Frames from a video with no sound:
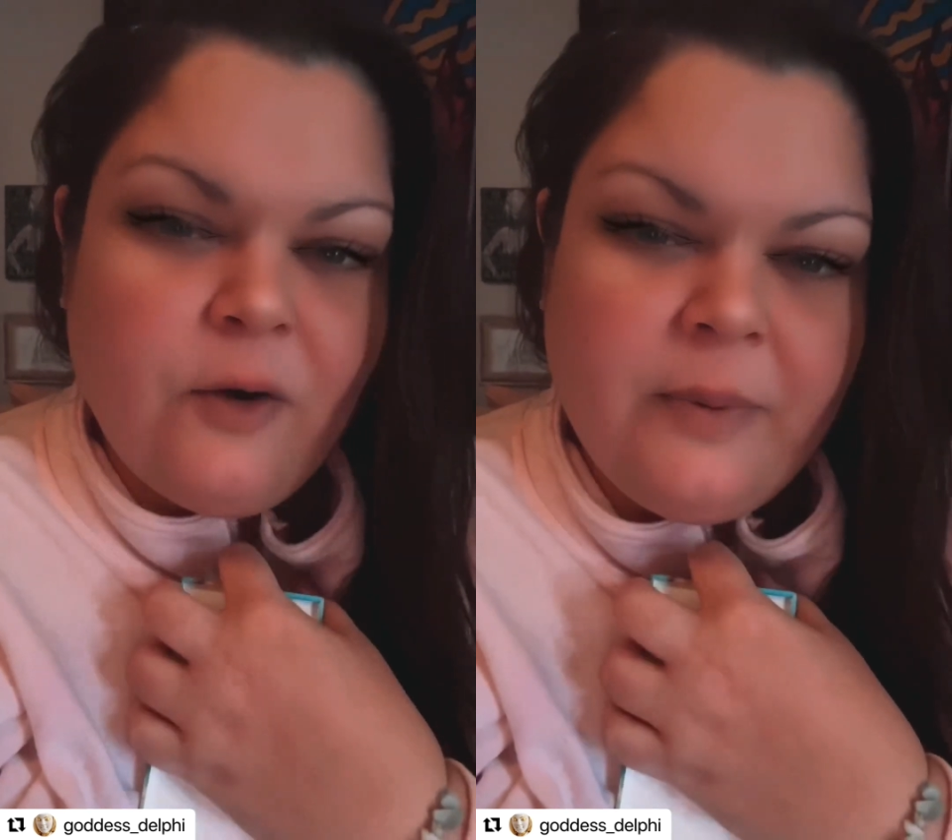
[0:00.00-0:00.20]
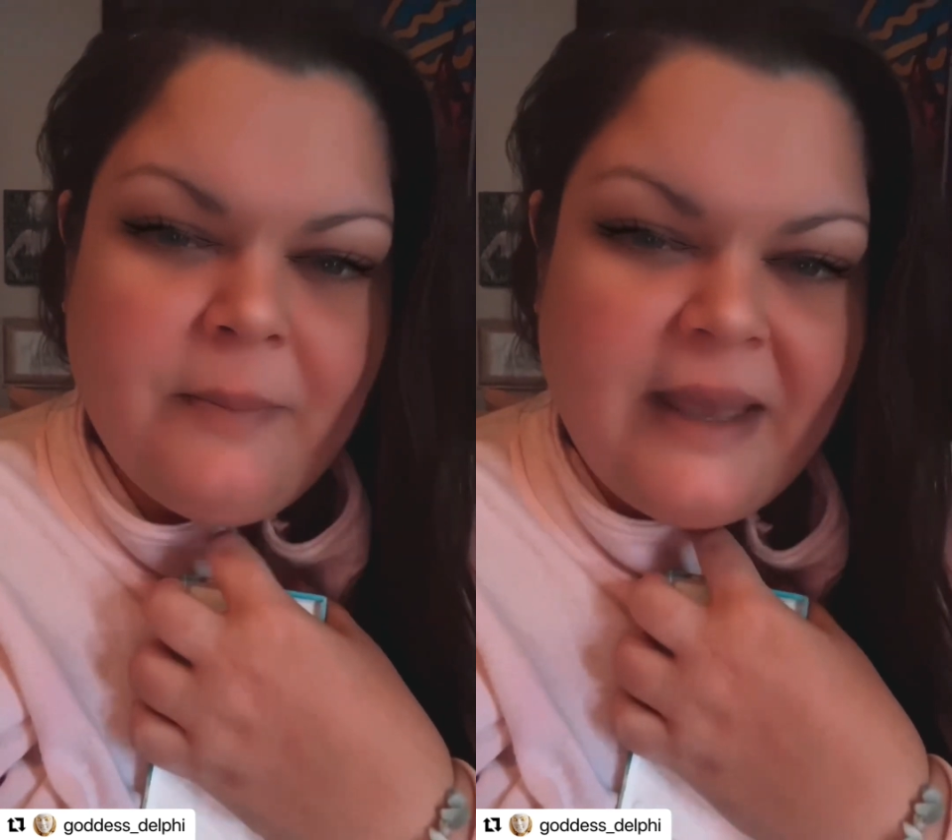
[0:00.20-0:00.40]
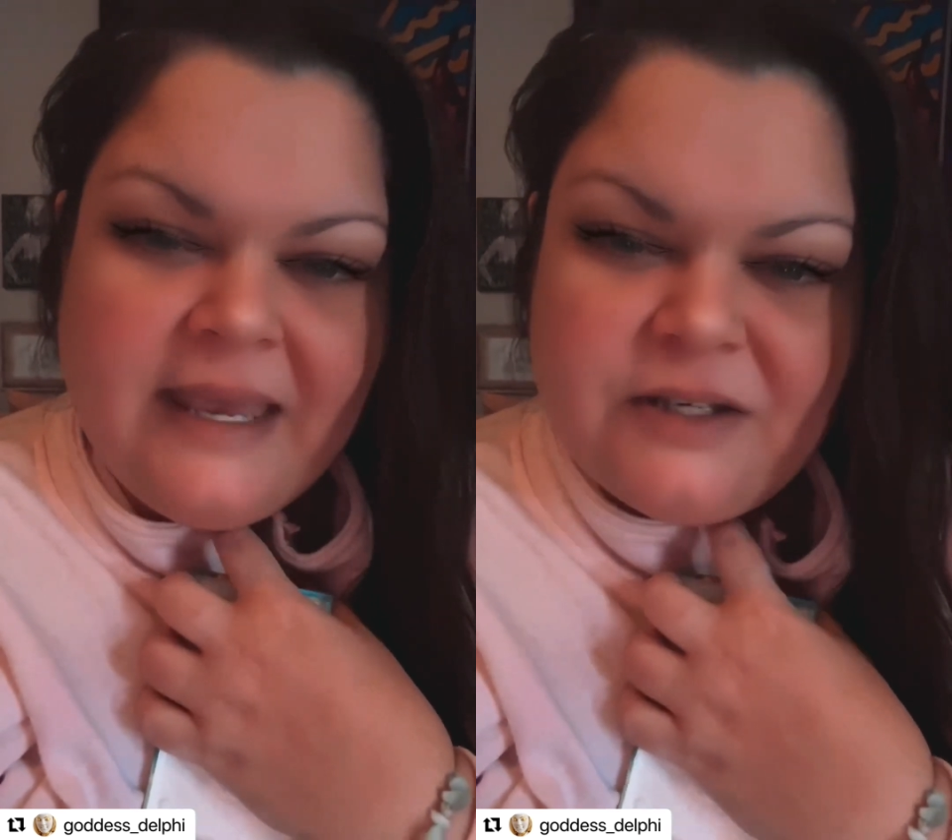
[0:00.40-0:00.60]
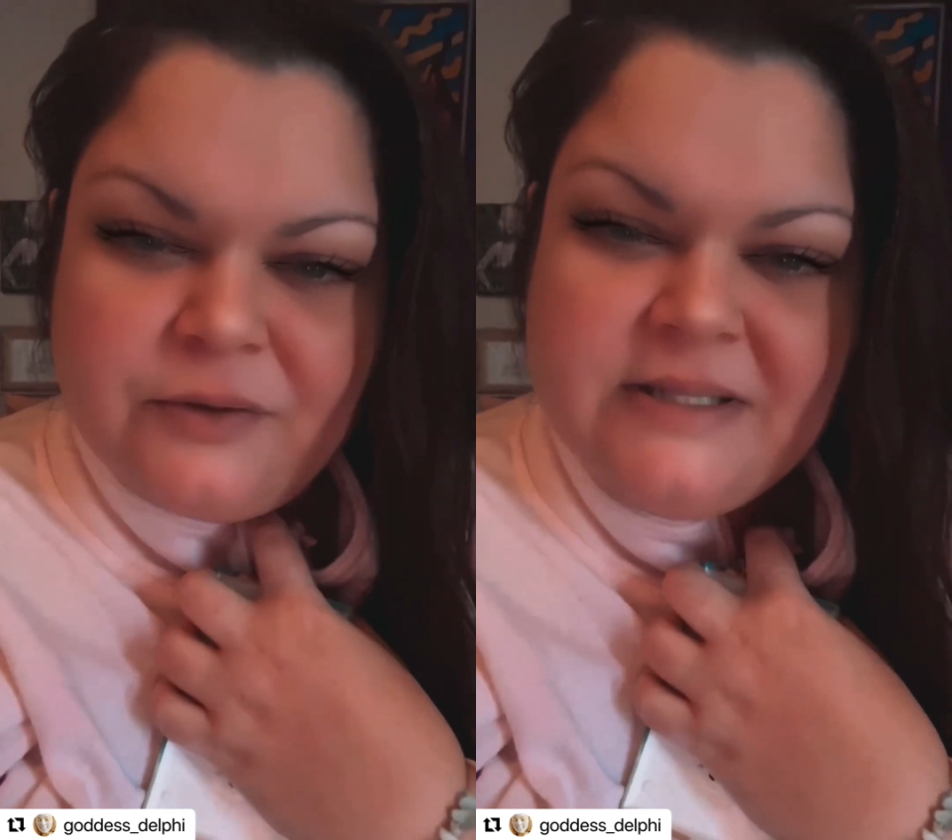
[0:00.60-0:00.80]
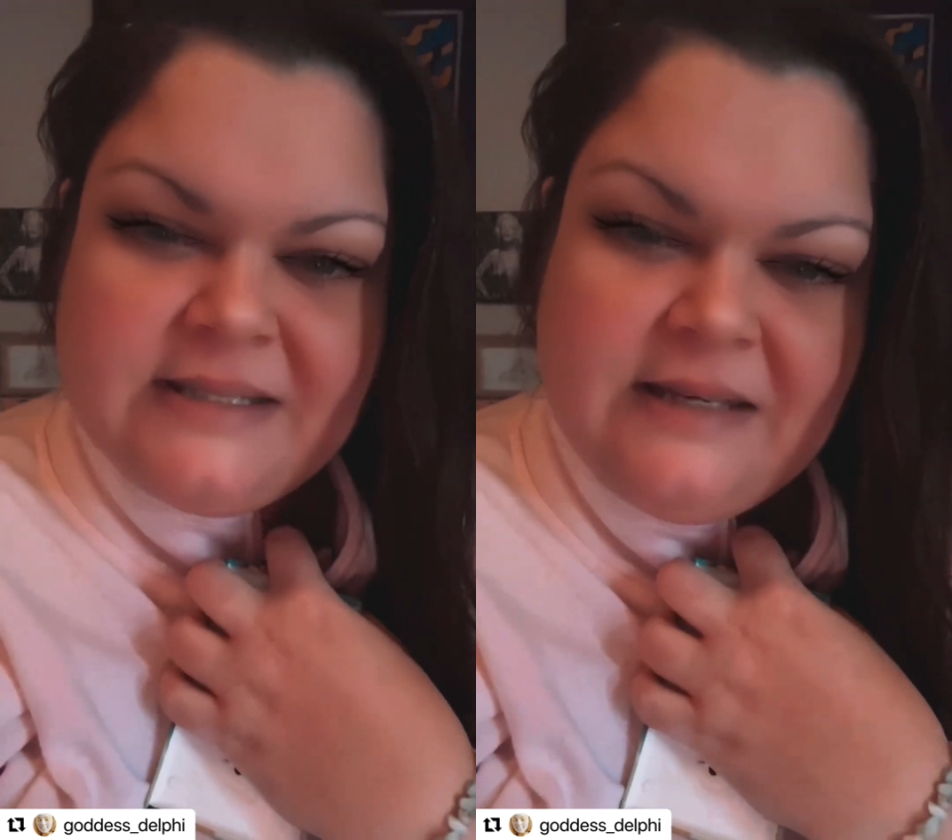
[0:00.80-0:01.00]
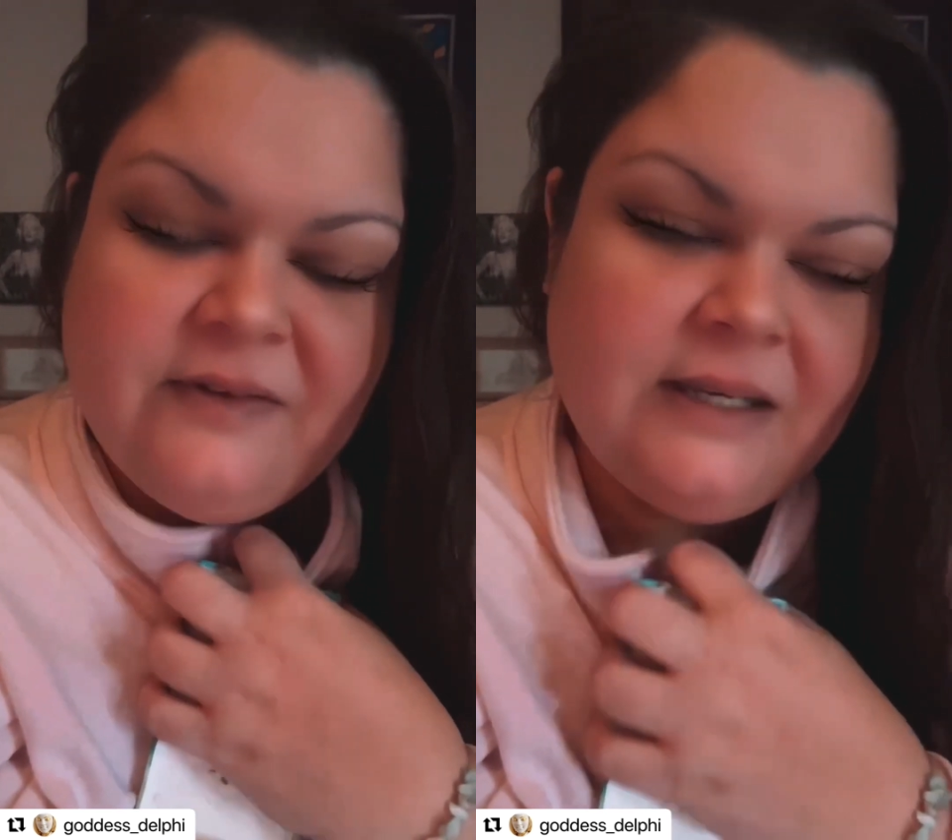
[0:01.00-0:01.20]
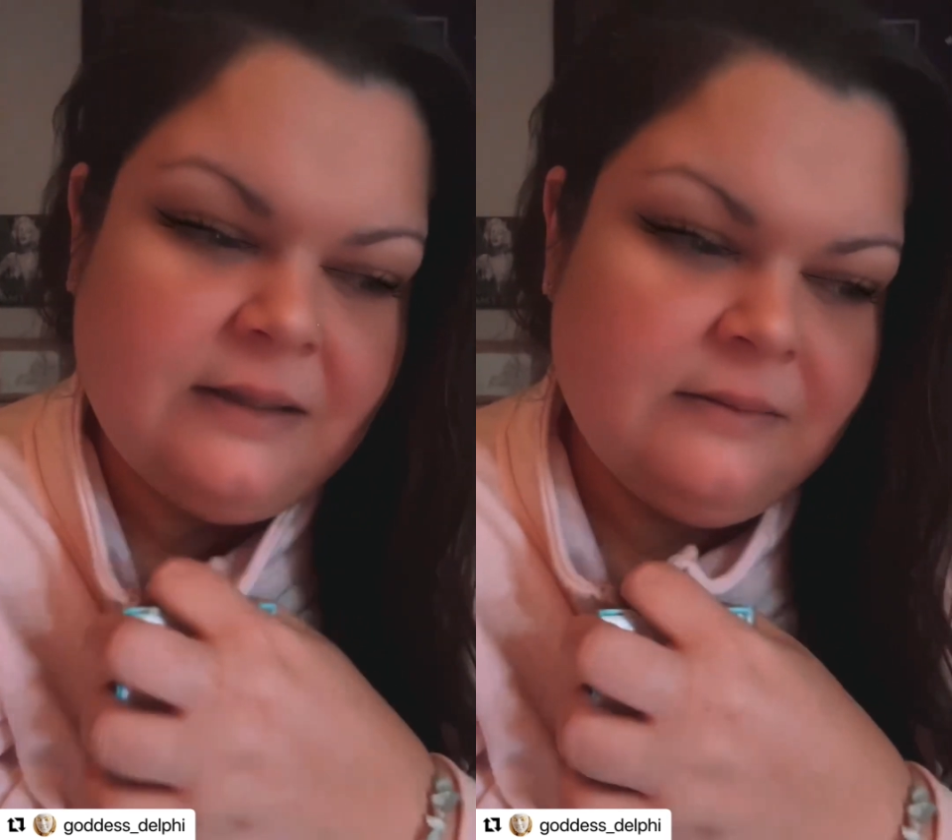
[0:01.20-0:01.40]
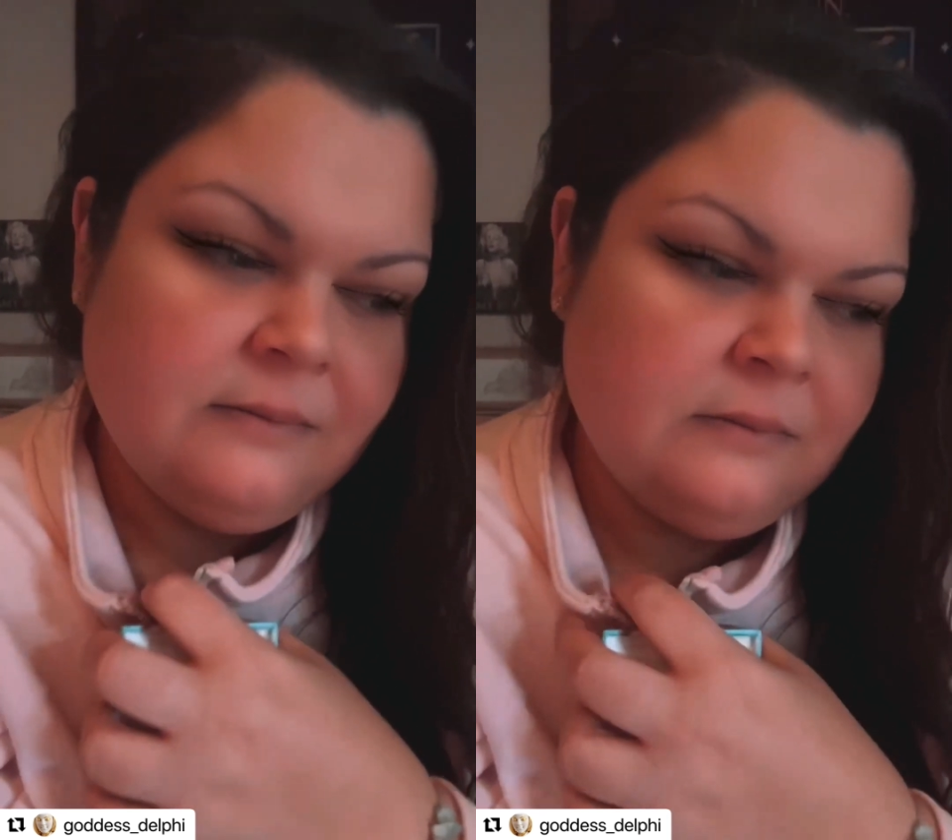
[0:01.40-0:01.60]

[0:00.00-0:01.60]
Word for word: open my hand to receive it.